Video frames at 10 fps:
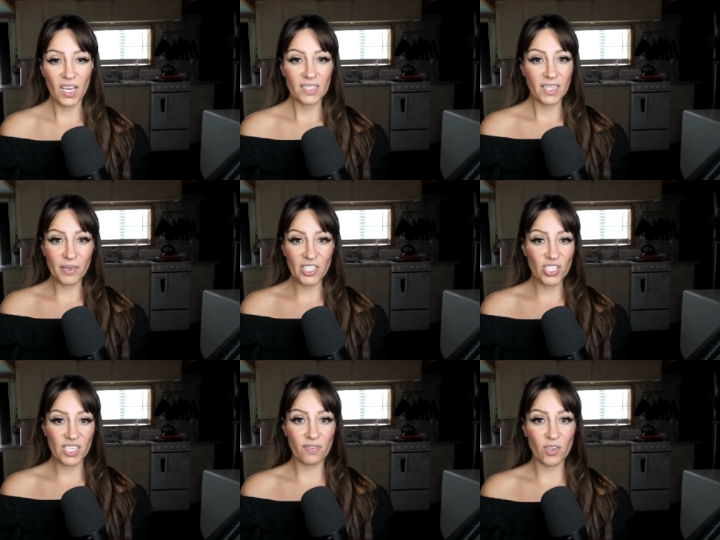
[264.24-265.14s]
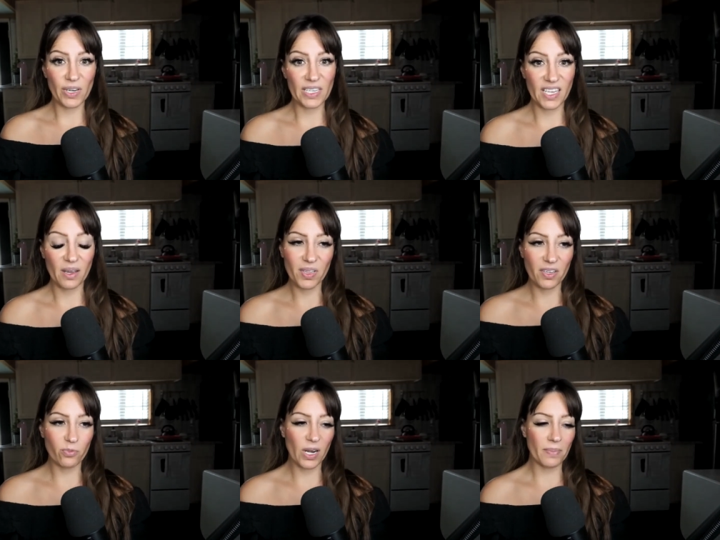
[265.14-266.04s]
Let me just give you an example
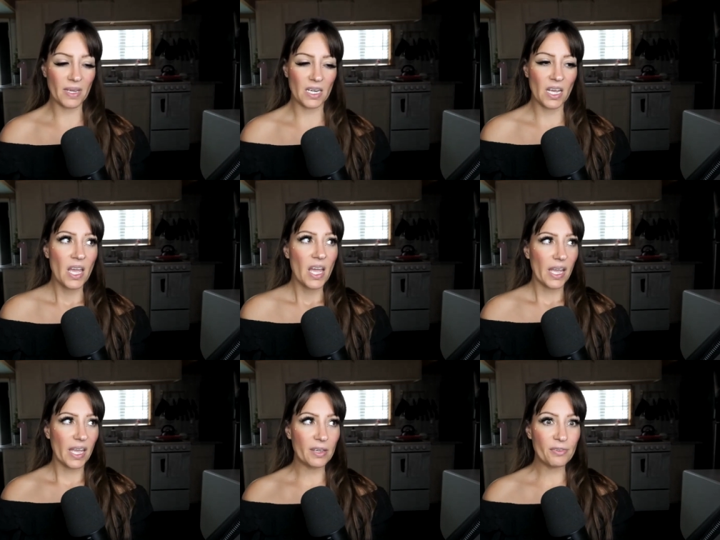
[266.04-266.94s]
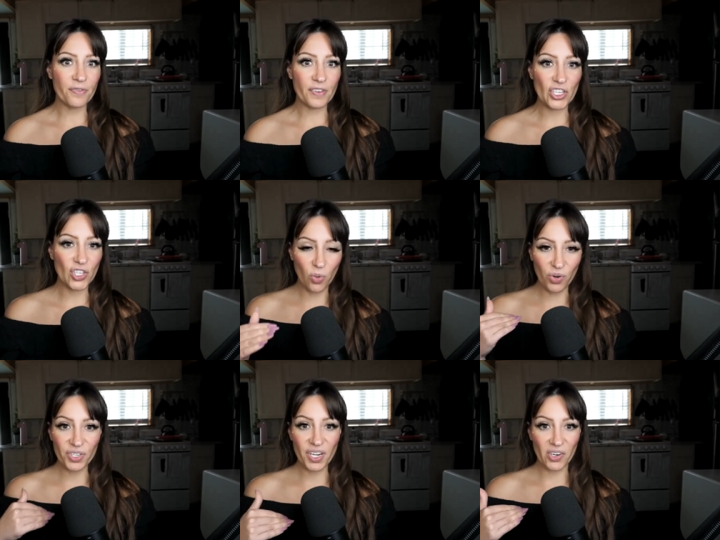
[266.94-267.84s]
of what I mean. If
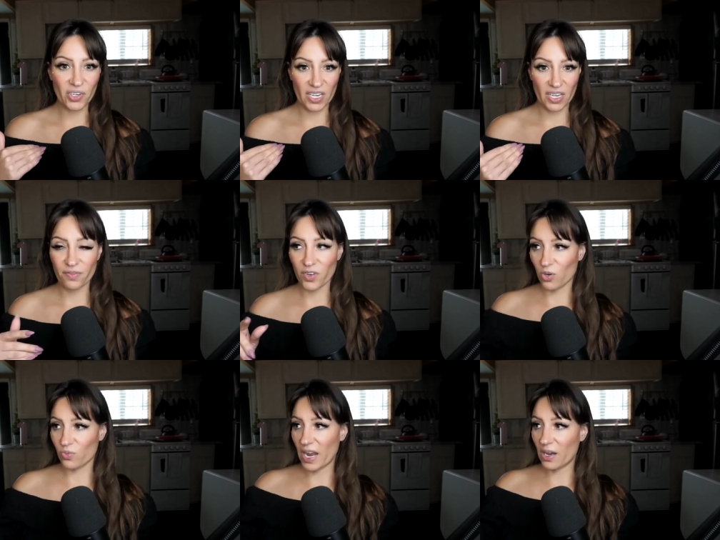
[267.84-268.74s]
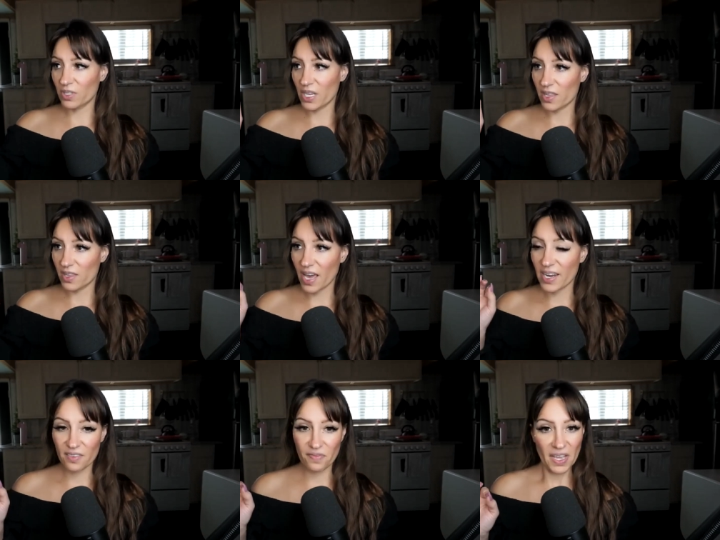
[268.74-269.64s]
your narrative around
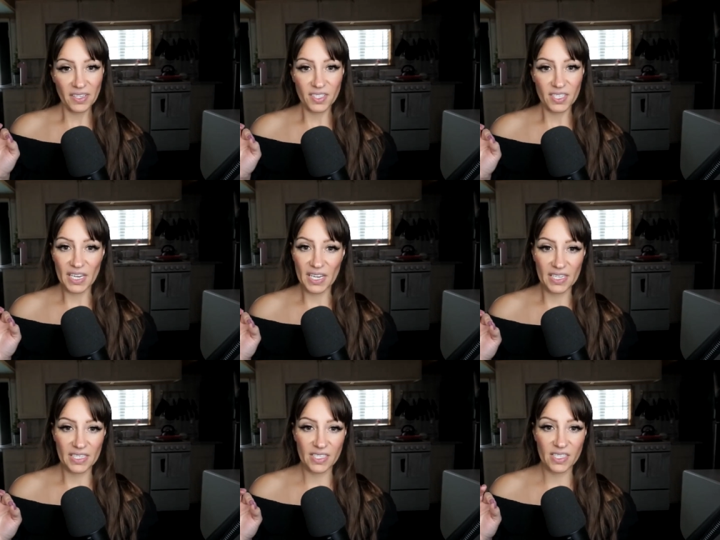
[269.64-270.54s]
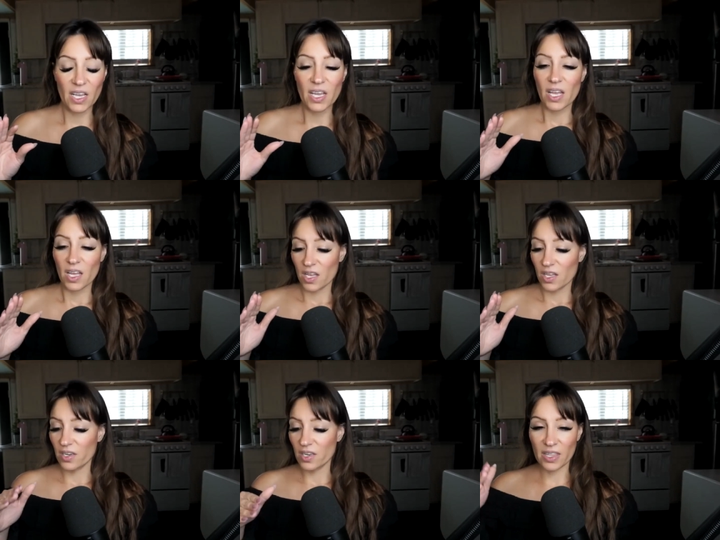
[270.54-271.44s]
that event is
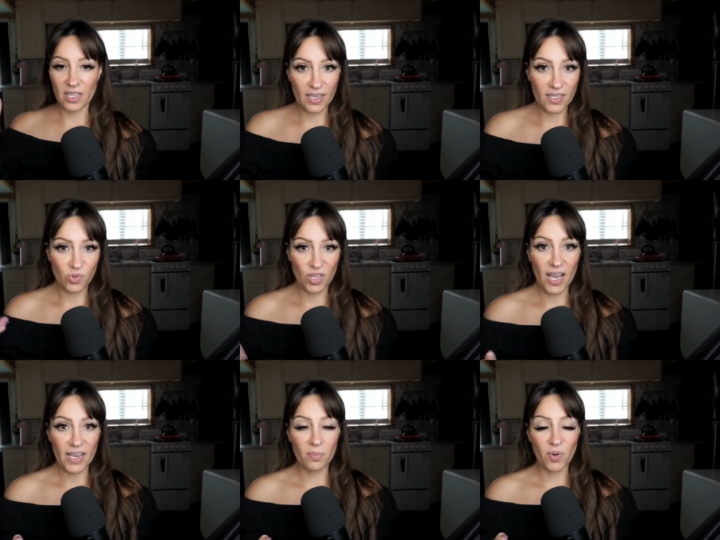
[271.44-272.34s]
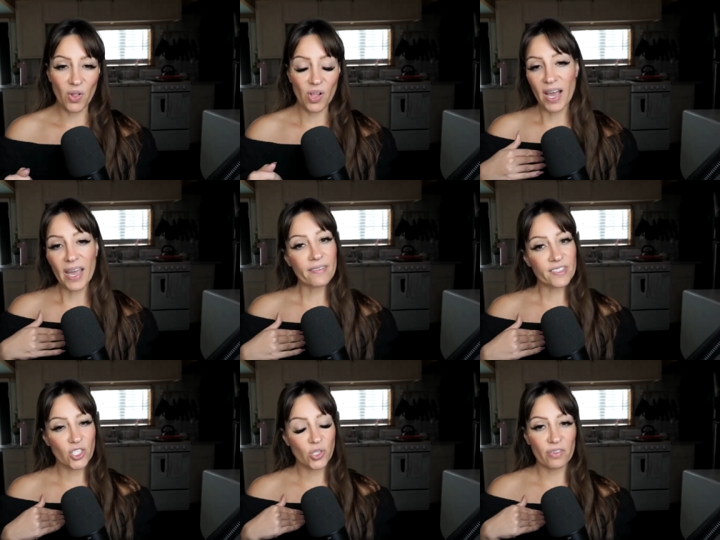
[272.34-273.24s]
nothing is reliable, I have
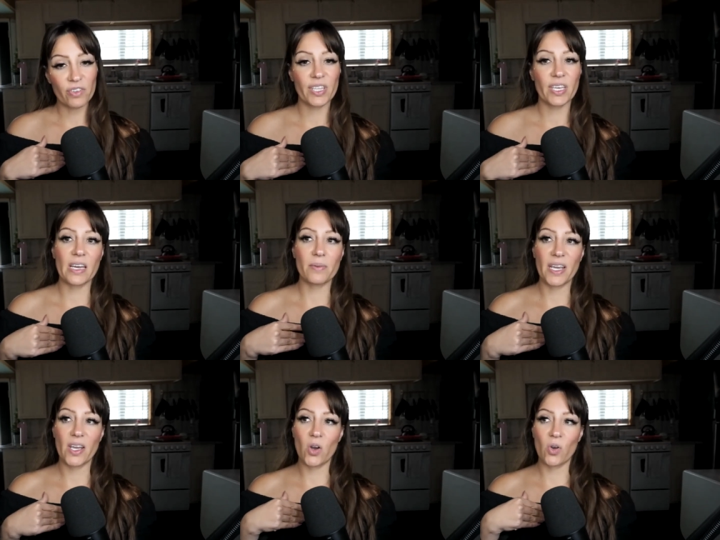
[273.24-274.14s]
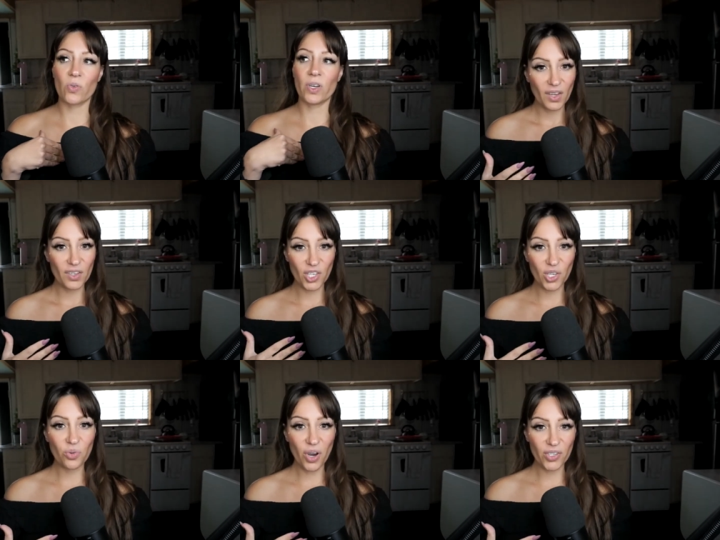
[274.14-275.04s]
to do everything on my own,
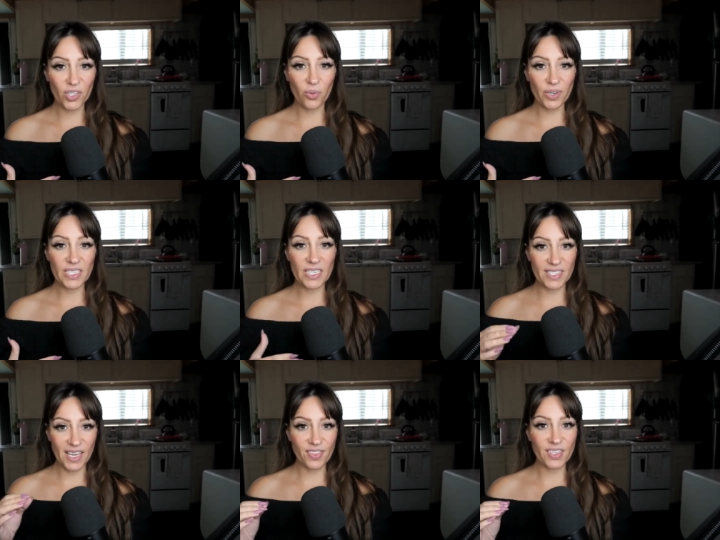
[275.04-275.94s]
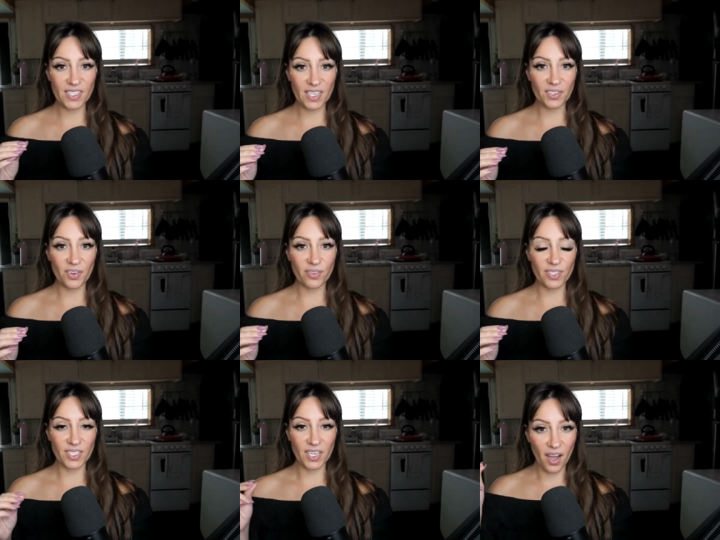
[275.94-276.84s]
you are going to send the signals
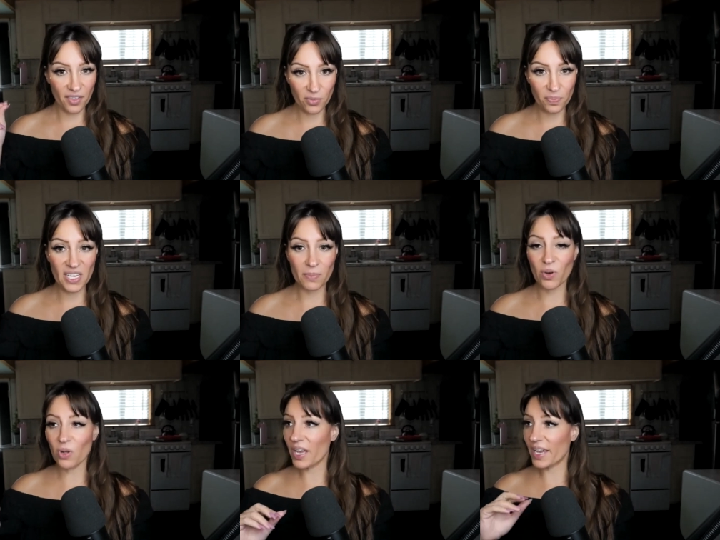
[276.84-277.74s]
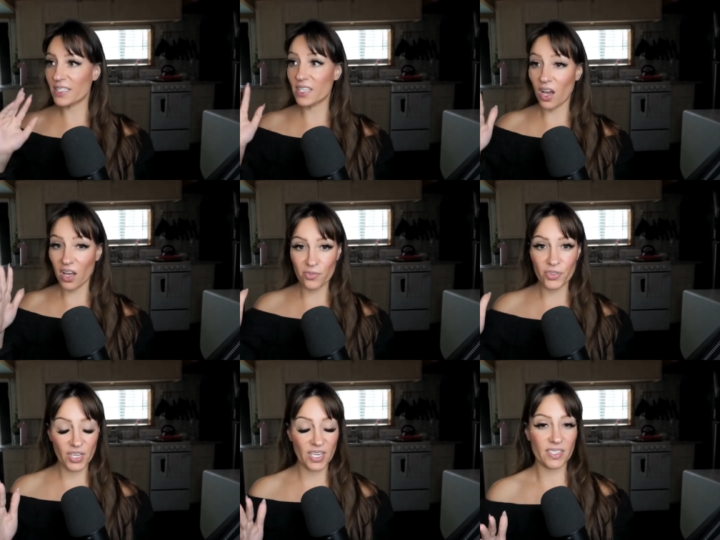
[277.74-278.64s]
to other people and to other
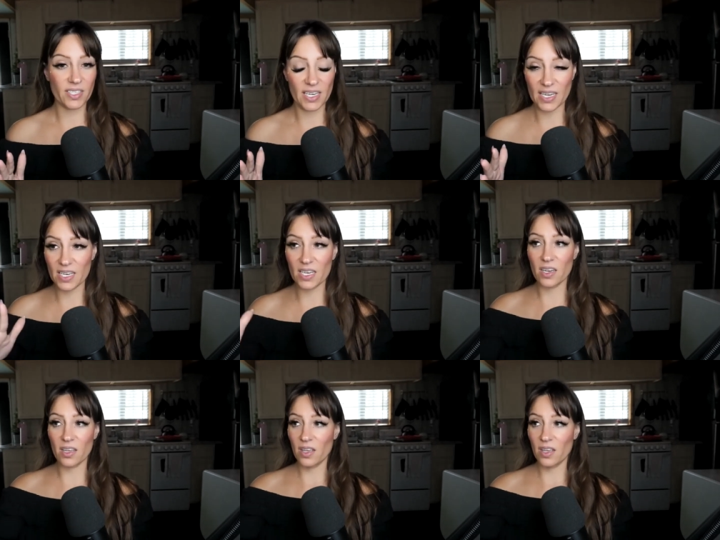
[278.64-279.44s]
things in